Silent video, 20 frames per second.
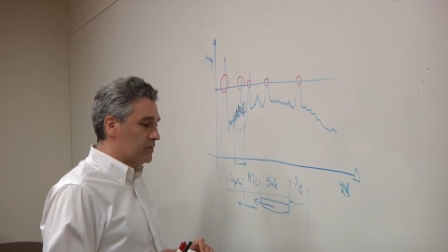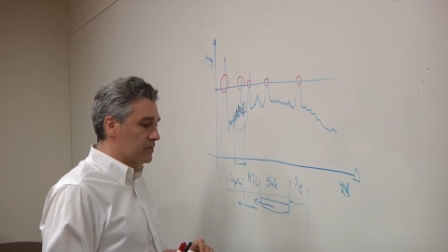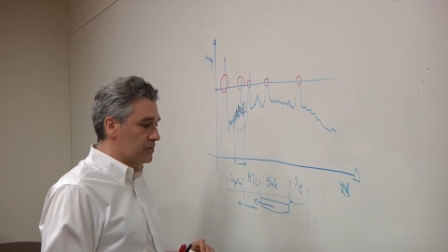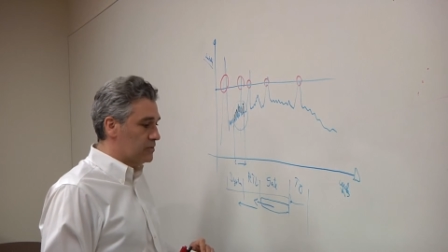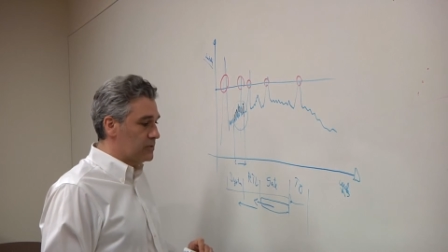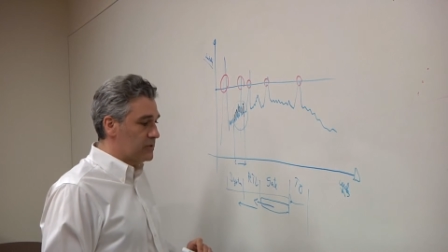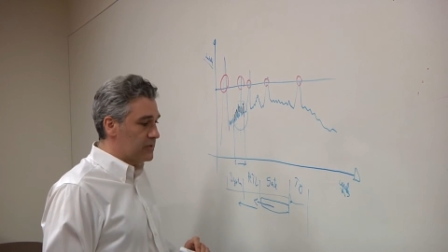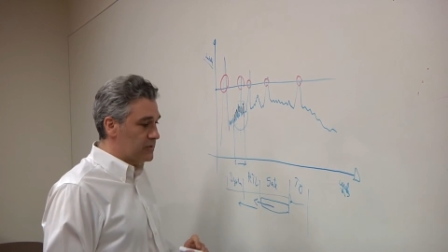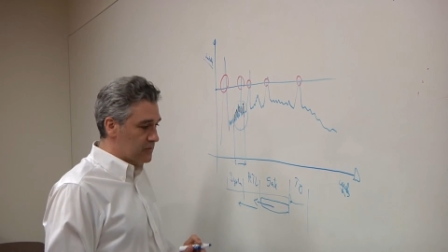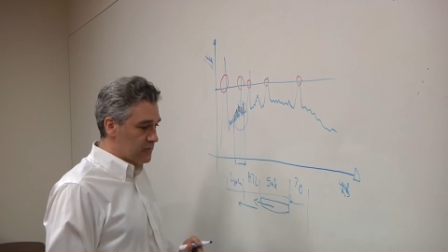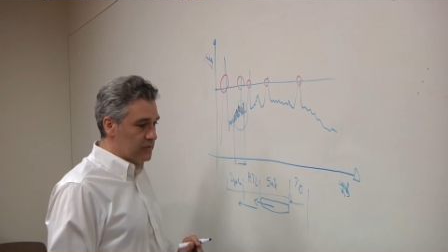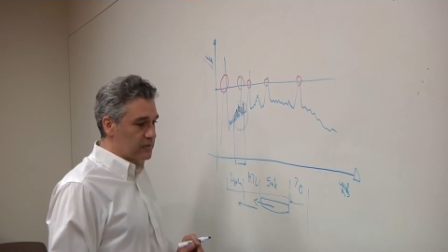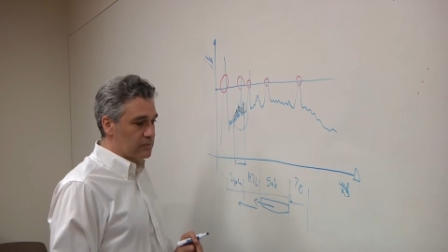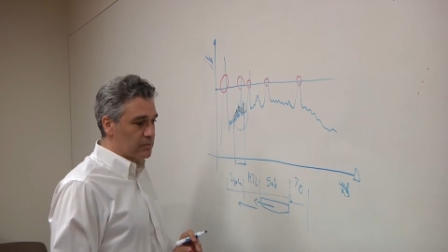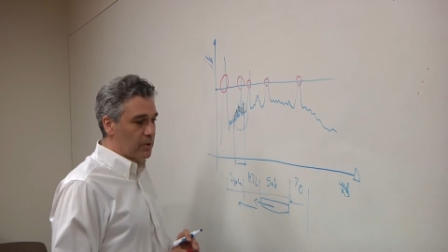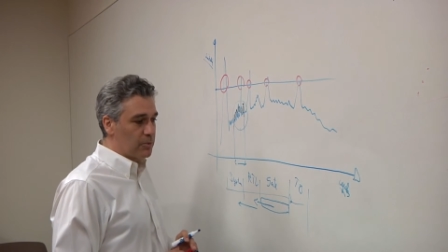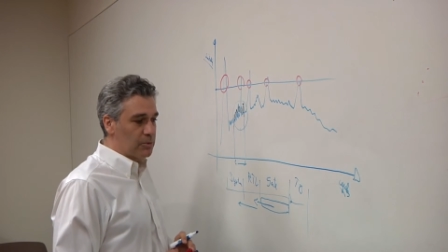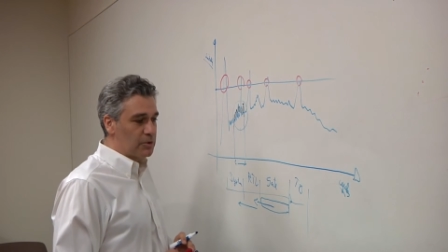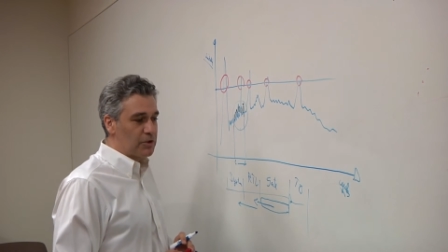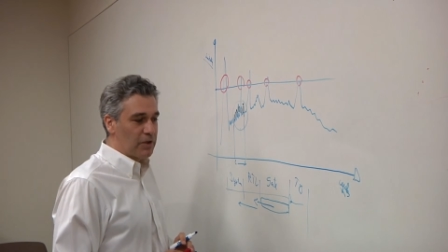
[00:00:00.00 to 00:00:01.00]
So this is
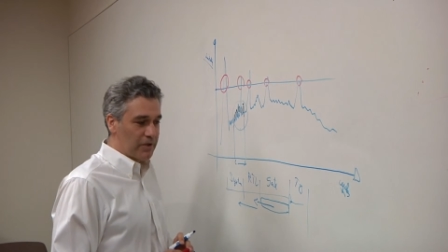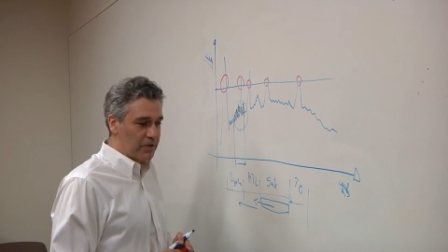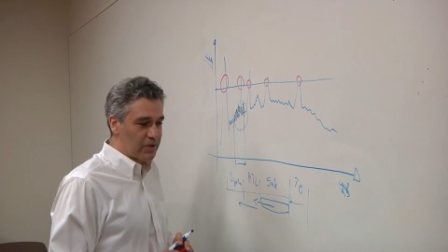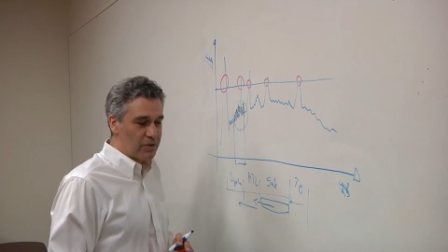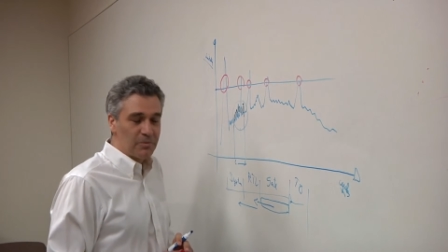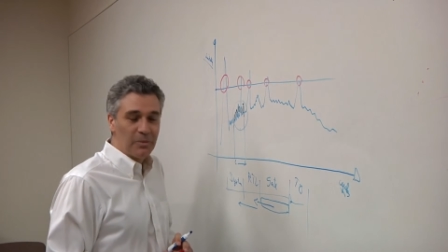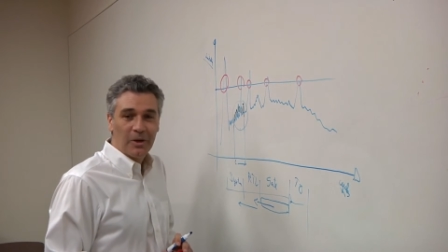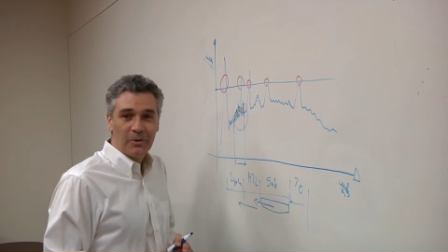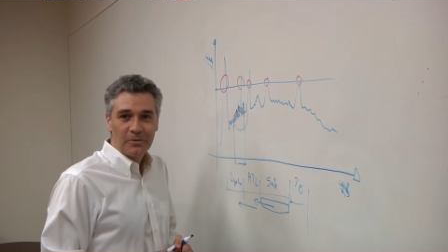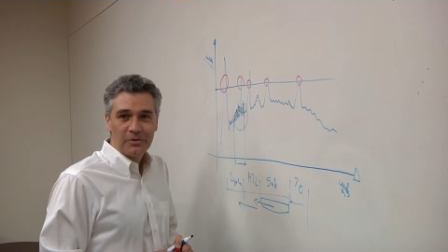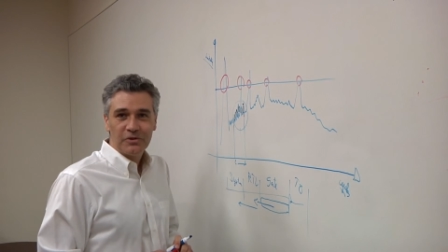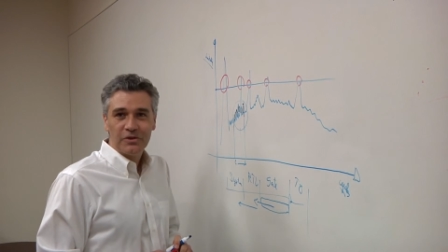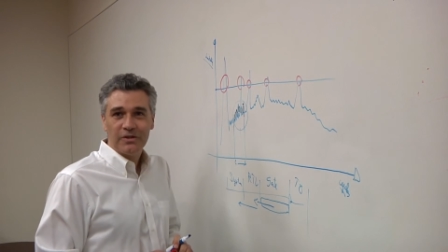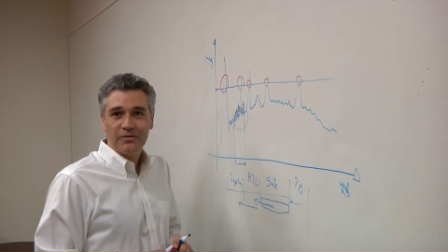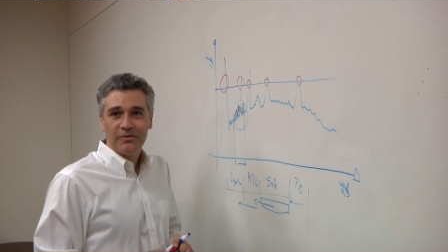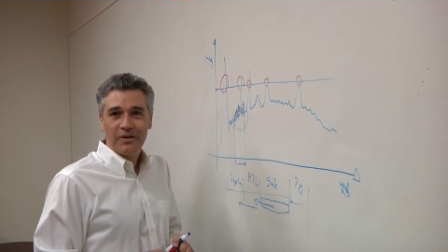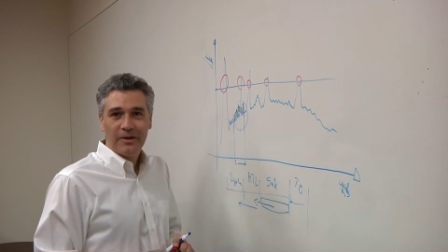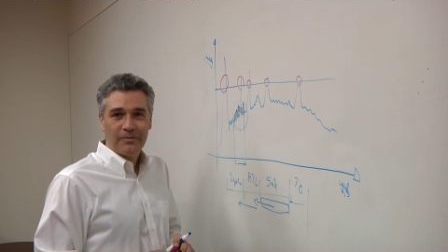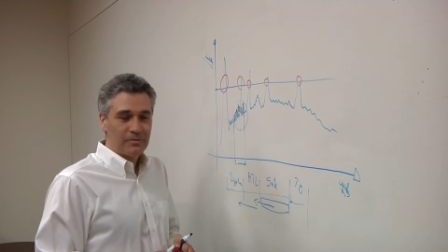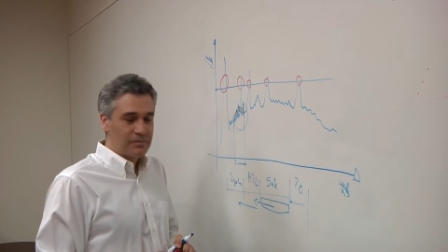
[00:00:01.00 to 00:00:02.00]
what we're talking about with
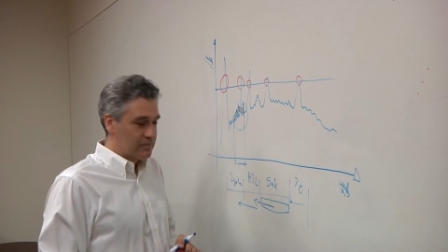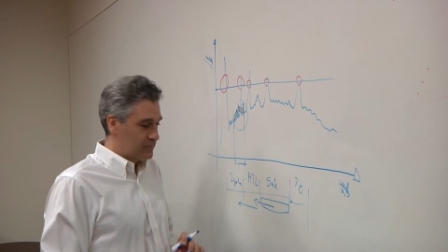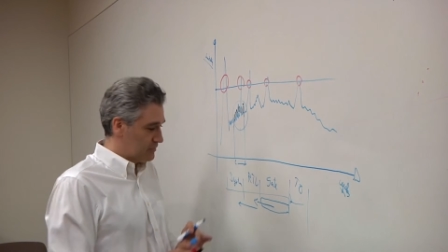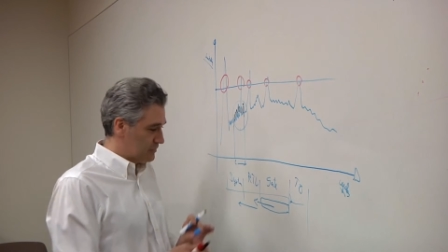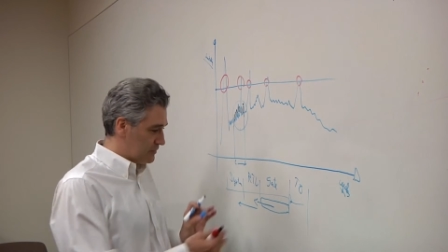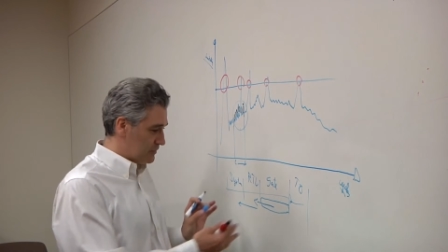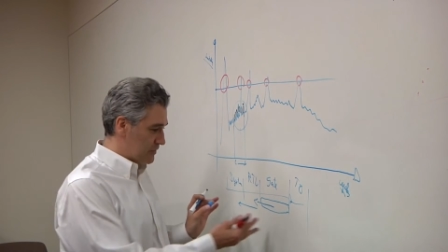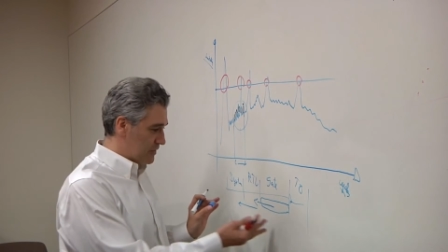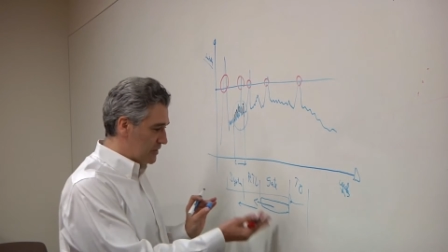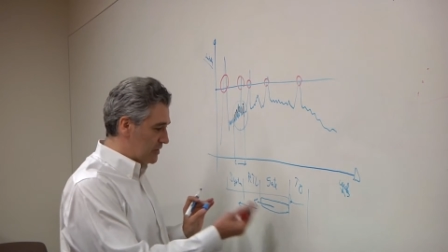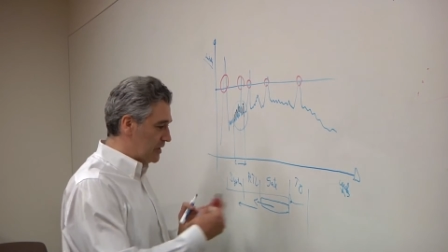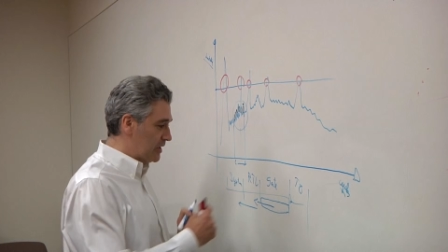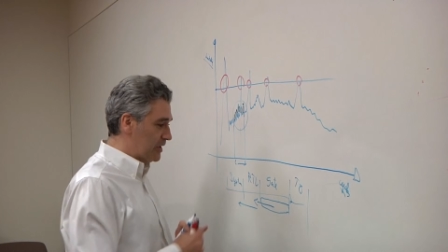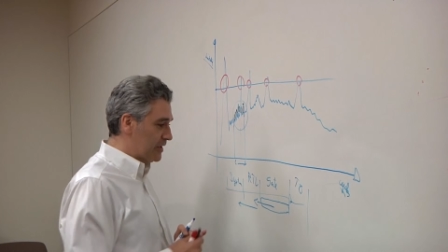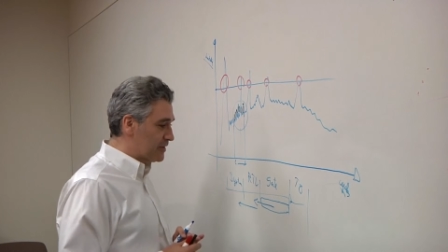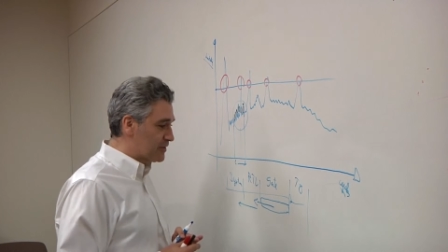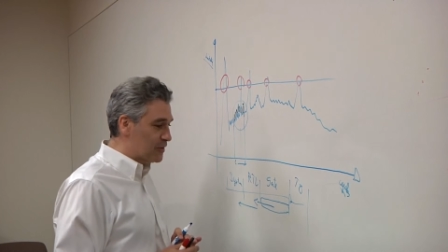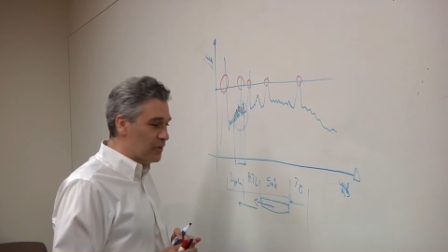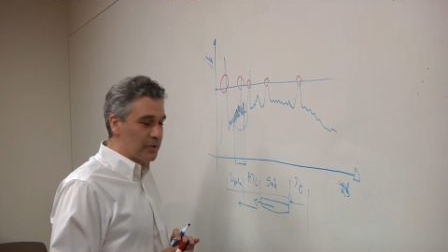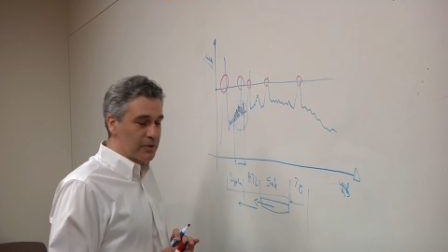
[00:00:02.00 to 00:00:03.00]
shift left.
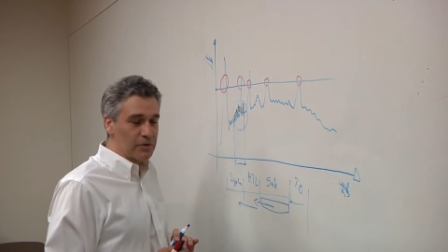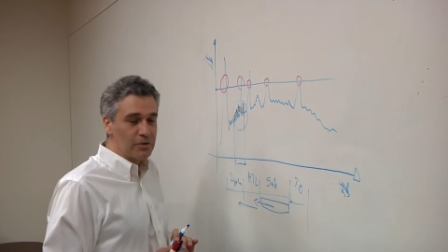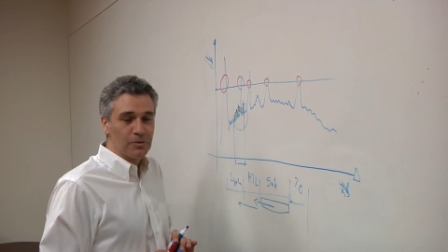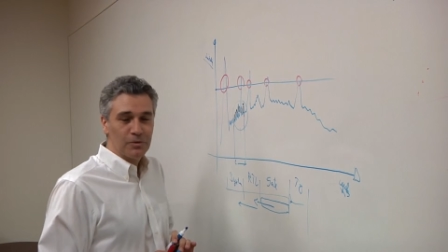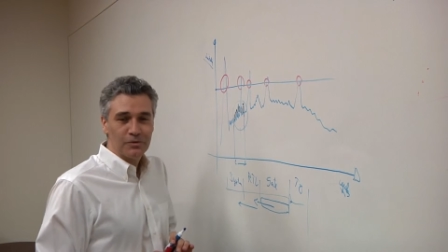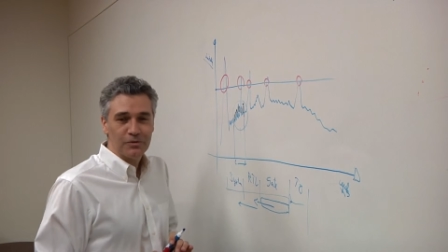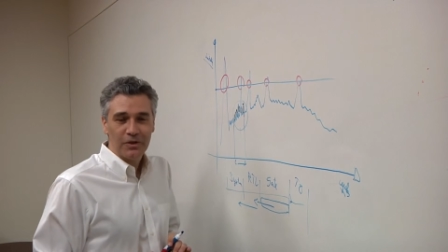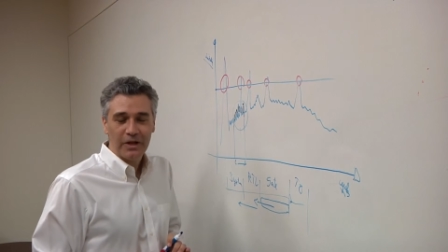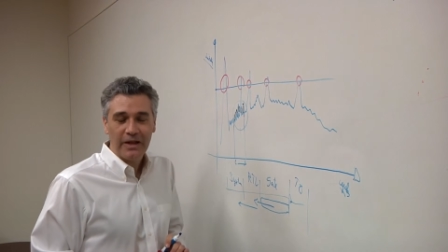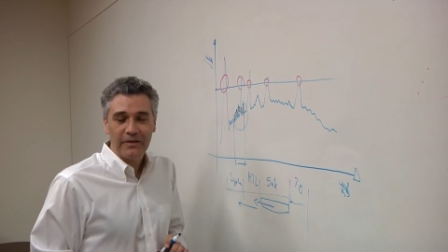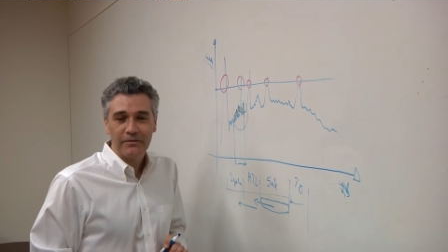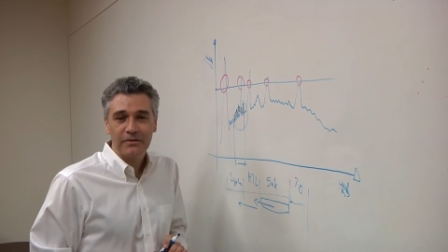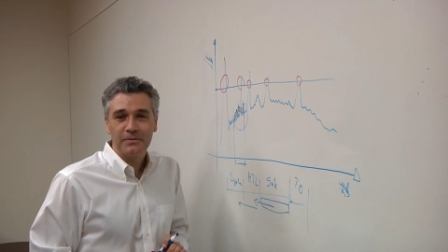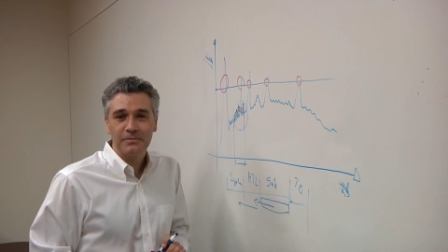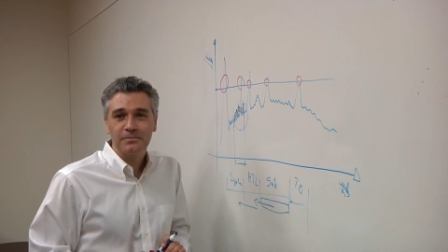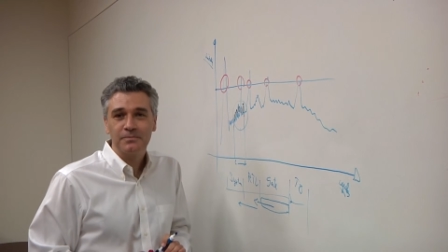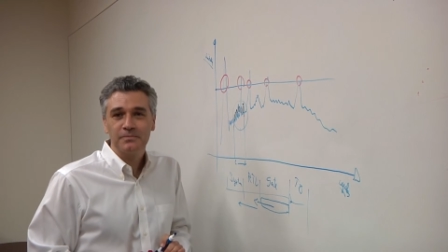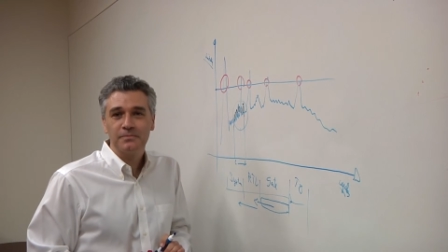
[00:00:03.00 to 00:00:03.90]
Physically, it's going towards the left.